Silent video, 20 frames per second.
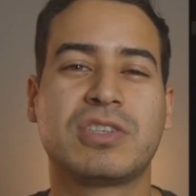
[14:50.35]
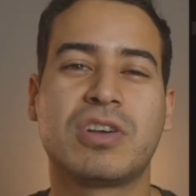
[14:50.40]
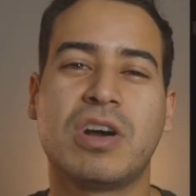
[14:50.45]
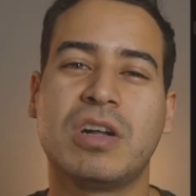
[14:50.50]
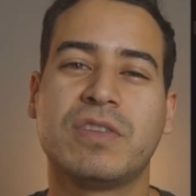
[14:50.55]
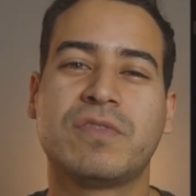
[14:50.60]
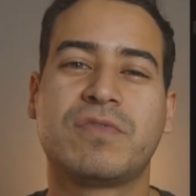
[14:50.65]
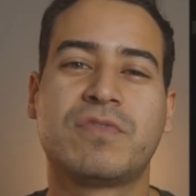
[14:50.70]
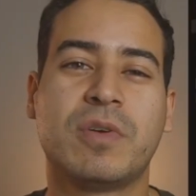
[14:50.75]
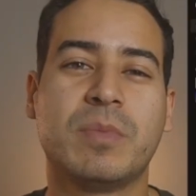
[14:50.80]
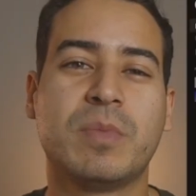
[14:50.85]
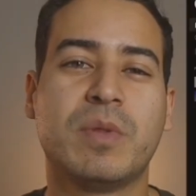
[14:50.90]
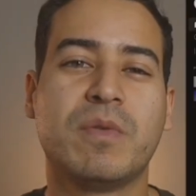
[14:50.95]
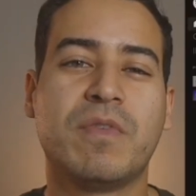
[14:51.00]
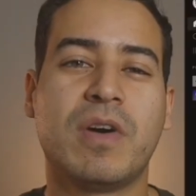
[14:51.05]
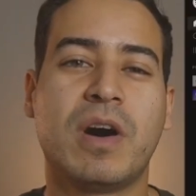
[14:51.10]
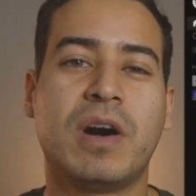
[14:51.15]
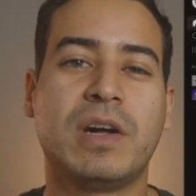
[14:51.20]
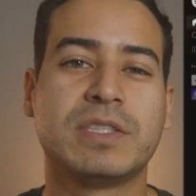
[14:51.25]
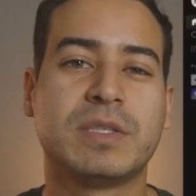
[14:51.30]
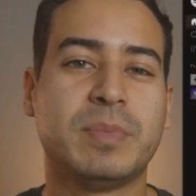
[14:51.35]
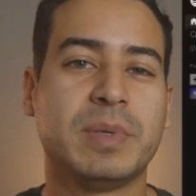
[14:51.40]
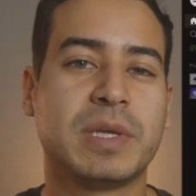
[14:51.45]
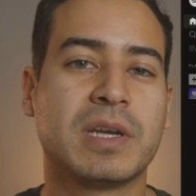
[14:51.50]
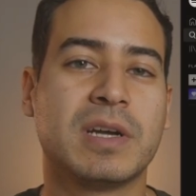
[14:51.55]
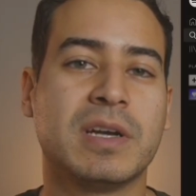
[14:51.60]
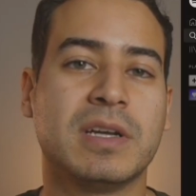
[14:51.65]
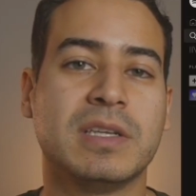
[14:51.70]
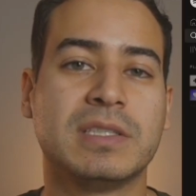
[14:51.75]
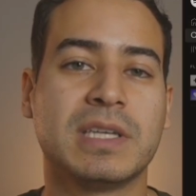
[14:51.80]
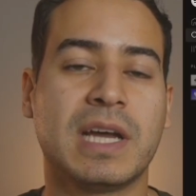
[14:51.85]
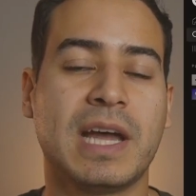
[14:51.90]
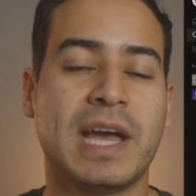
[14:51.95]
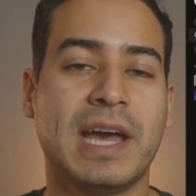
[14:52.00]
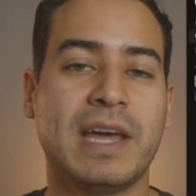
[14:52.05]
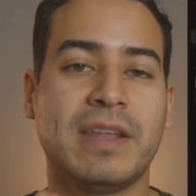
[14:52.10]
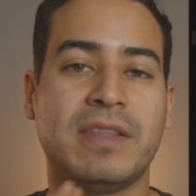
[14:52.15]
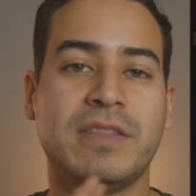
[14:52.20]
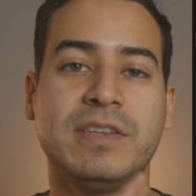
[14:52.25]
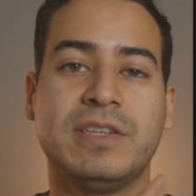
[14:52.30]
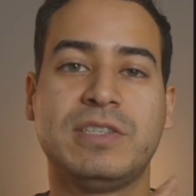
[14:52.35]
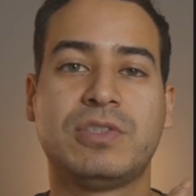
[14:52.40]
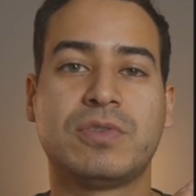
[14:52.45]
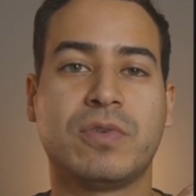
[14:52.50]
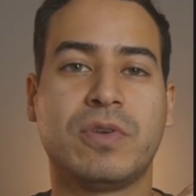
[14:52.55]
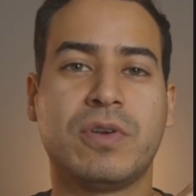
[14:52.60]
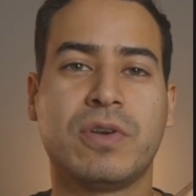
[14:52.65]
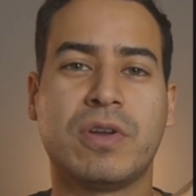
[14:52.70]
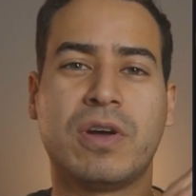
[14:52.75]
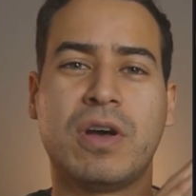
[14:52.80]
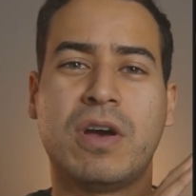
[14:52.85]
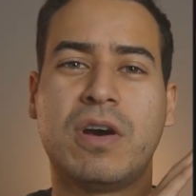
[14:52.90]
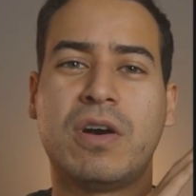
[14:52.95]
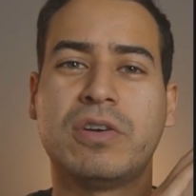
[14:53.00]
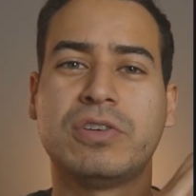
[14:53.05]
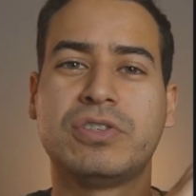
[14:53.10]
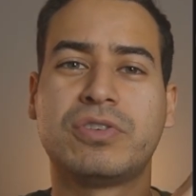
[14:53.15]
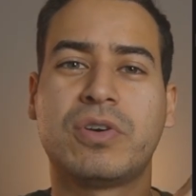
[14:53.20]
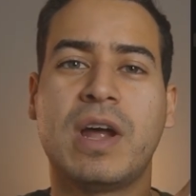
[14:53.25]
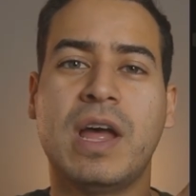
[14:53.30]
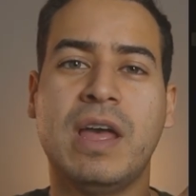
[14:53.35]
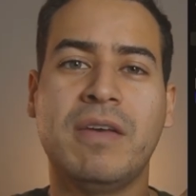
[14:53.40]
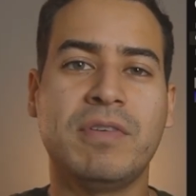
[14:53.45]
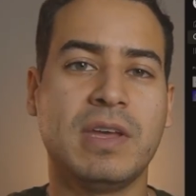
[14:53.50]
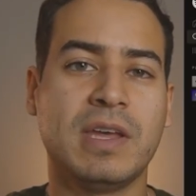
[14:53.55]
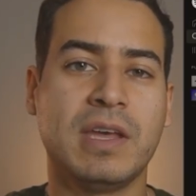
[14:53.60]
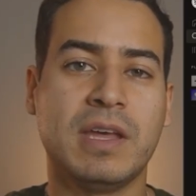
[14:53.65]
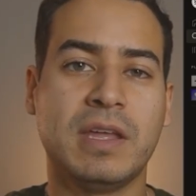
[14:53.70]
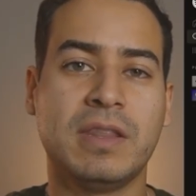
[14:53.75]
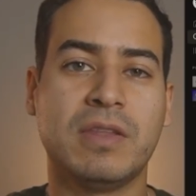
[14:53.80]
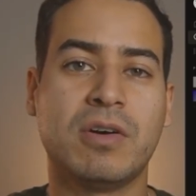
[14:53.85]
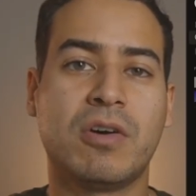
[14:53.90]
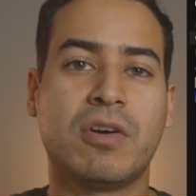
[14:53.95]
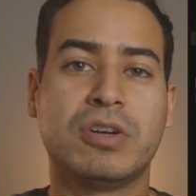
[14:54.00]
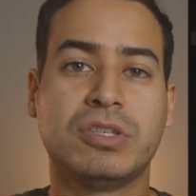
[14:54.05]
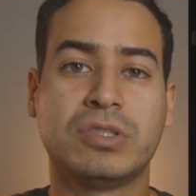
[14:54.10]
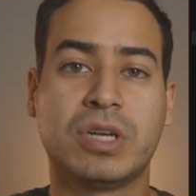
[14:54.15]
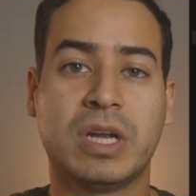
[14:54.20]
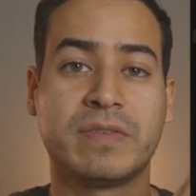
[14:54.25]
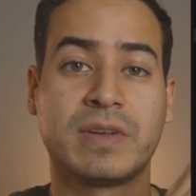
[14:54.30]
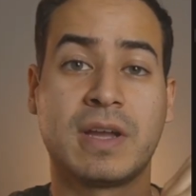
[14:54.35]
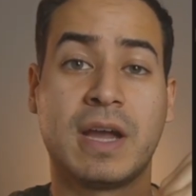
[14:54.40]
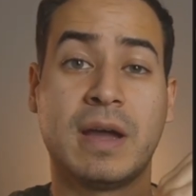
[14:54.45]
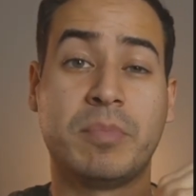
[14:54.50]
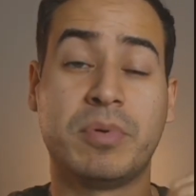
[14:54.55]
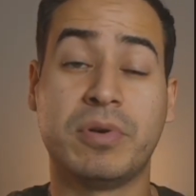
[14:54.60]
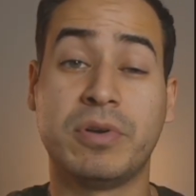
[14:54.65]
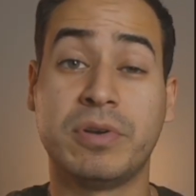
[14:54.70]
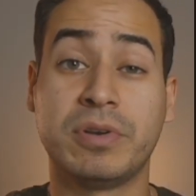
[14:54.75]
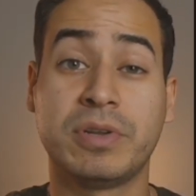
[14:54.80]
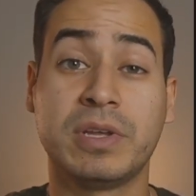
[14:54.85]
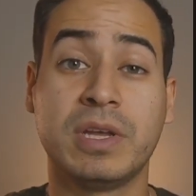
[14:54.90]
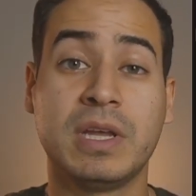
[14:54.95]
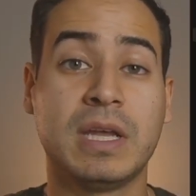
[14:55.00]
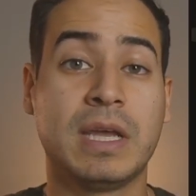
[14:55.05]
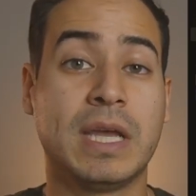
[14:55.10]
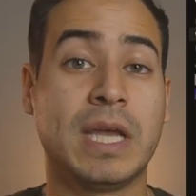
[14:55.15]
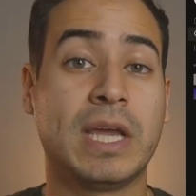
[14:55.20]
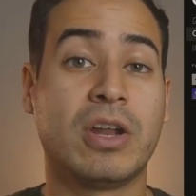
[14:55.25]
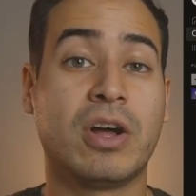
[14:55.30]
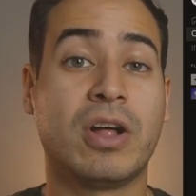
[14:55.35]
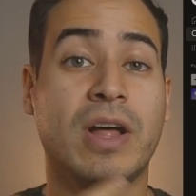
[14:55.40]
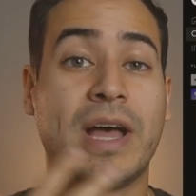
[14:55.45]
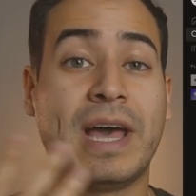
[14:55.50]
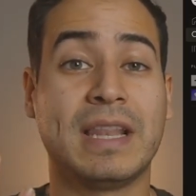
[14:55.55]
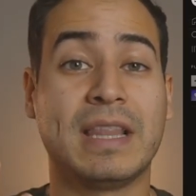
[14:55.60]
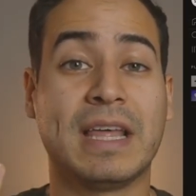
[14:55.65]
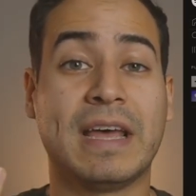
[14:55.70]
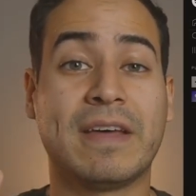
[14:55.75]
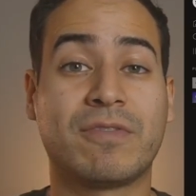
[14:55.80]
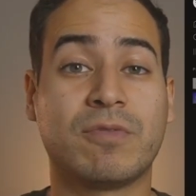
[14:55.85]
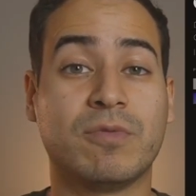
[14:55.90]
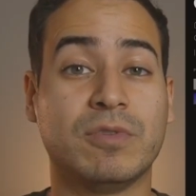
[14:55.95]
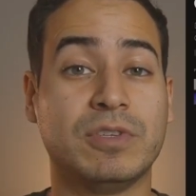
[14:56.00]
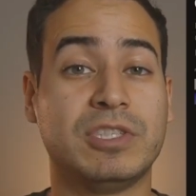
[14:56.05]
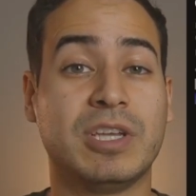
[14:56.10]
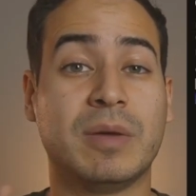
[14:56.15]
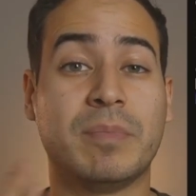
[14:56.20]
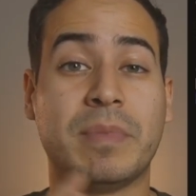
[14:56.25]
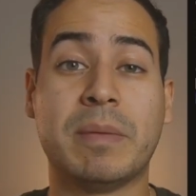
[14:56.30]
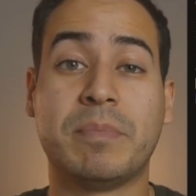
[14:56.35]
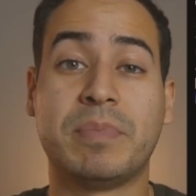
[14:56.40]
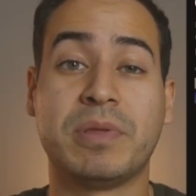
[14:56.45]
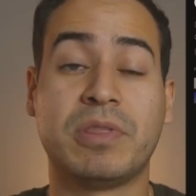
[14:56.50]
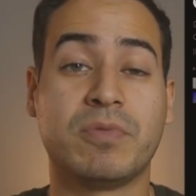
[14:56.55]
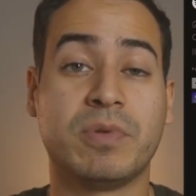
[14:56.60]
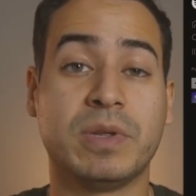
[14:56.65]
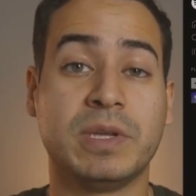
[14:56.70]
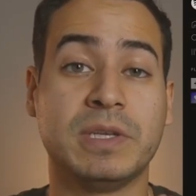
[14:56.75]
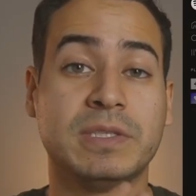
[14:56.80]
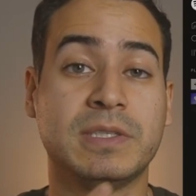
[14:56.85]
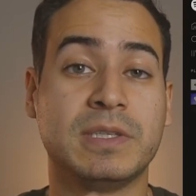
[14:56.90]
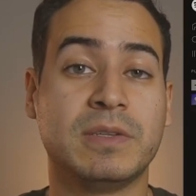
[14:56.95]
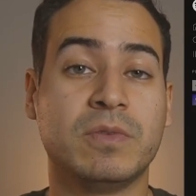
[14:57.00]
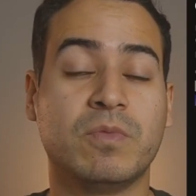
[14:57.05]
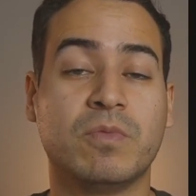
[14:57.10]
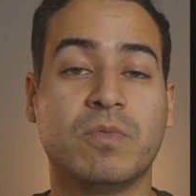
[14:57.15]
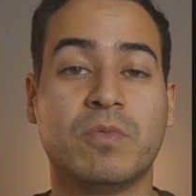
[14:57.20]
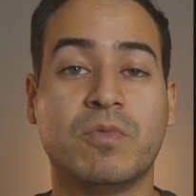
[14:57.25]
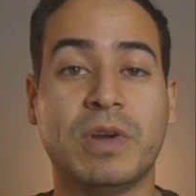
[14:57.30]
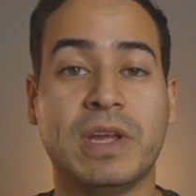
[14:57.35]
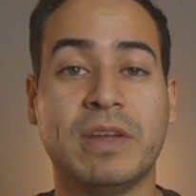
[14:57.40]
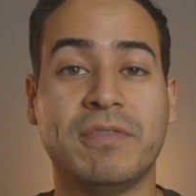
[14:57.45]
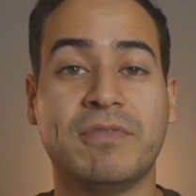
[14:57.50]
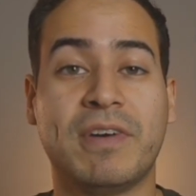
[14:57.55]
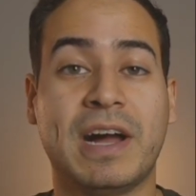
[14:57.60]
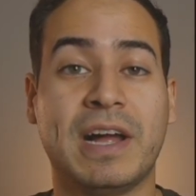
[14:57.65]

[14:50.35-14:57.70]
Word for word: It's called From the Vault because I had these stored on a hard drive and the hard drive got burned, and all I had left was some MP3s and WAV